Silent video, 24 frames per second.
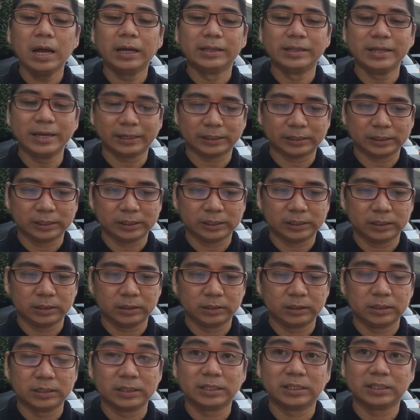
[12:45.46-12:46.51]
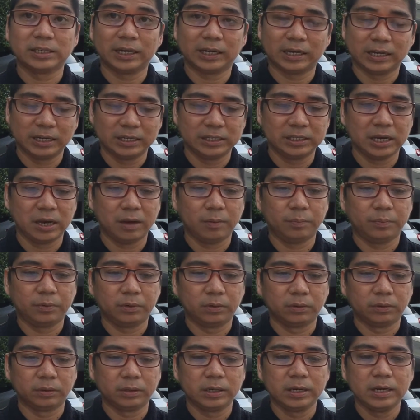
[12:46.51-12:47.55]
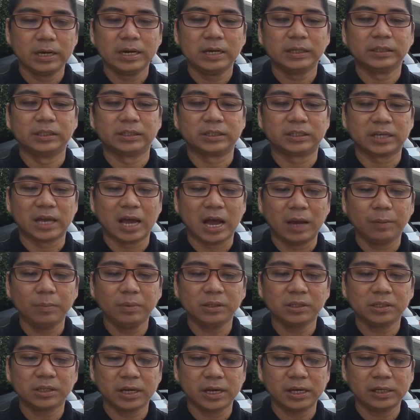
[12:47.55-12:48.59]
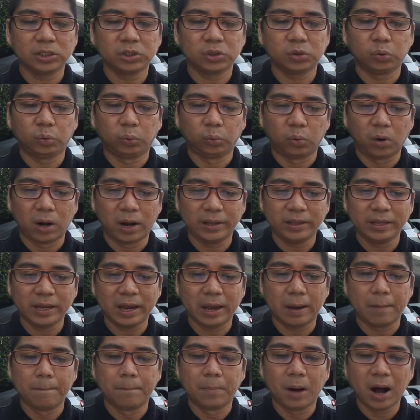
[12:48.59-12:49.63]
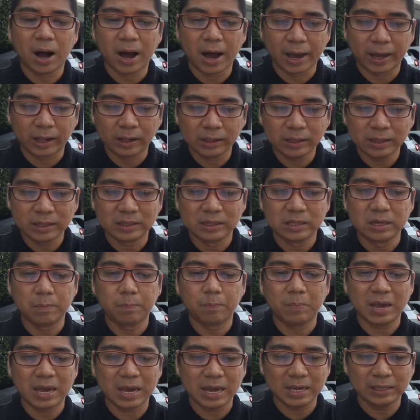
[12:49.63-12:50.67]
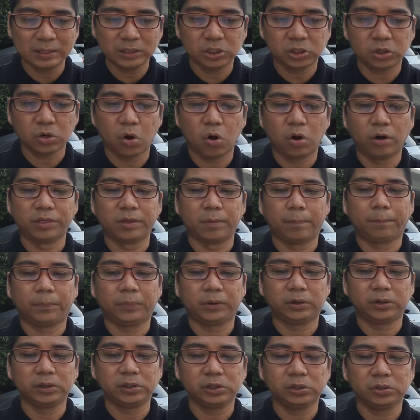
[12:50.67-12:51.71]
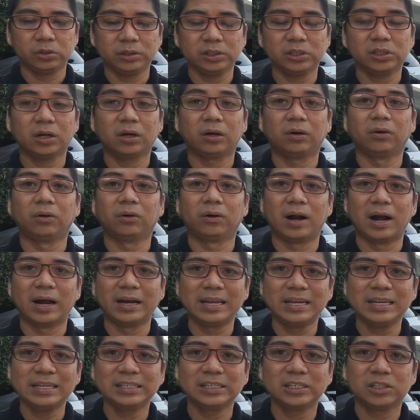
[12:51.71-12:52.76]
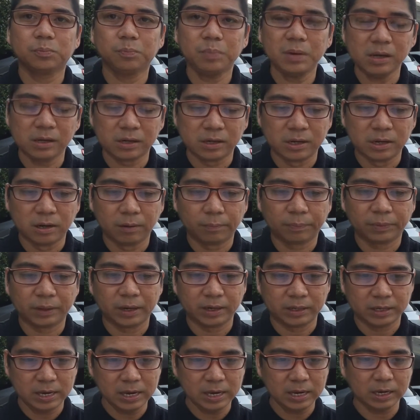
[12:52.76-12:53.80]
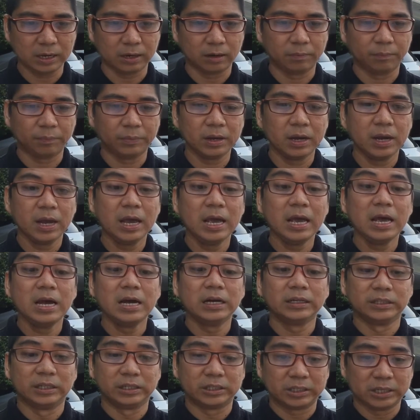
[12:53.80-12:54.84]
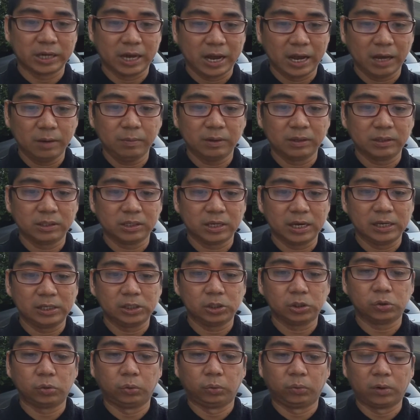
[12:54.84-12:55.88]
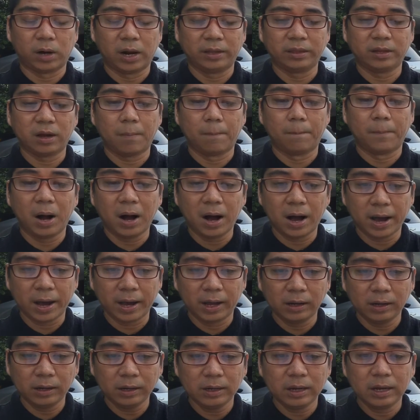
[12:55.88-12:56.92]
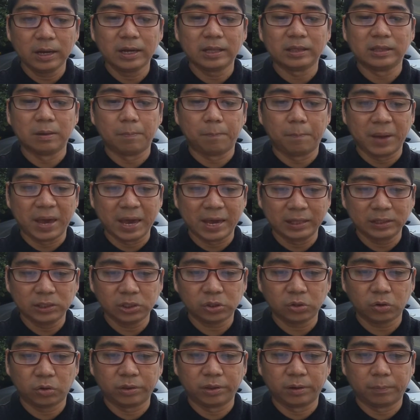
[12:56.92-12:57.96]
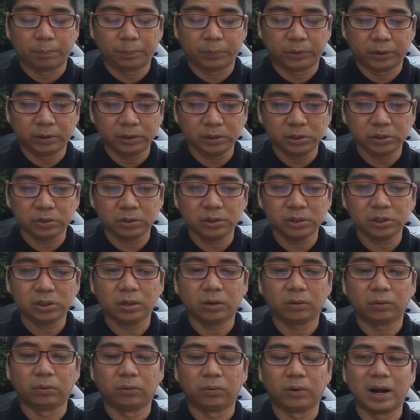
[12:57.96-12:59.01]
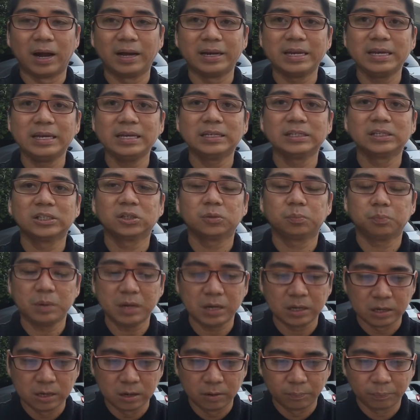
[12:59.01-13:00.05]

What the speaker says: Next, second example. The time it takes to run a mile depends on the person's running speed. Again, the time it takes to run a mile depends on the person's running speed.